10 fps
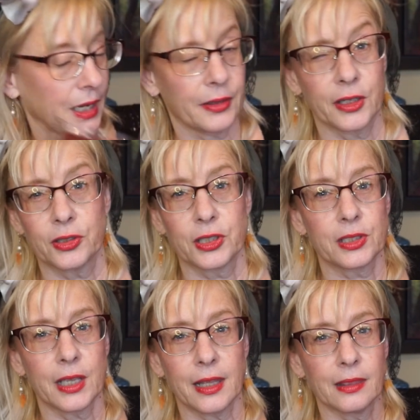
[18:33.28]
Yeah, there's
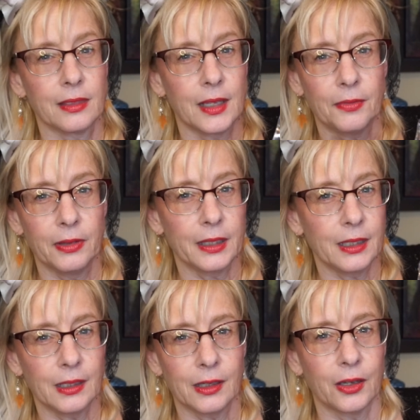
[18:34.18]
just that
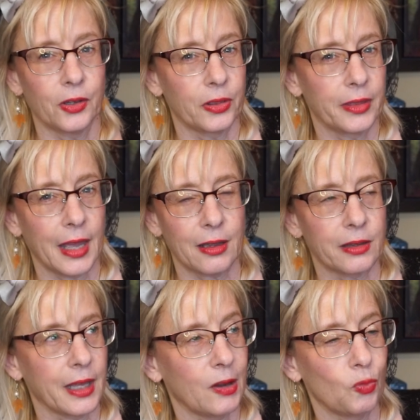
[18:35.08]
lovely,
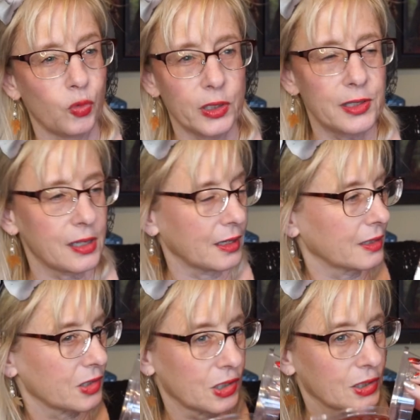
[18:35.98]
that, that wood scent
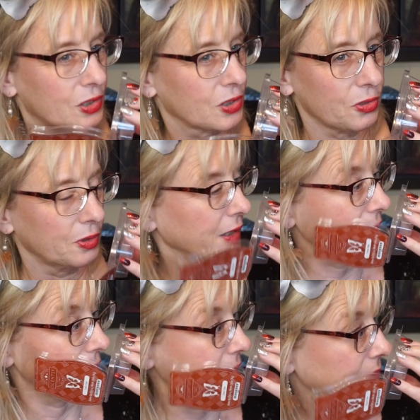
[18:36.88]
is just so
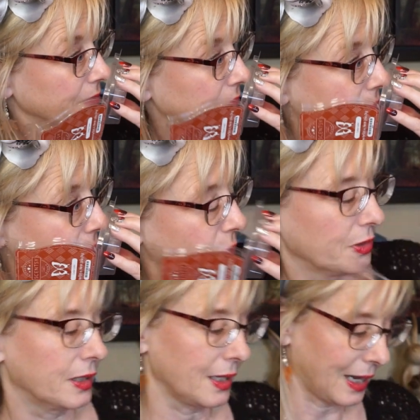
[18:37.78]
nice with the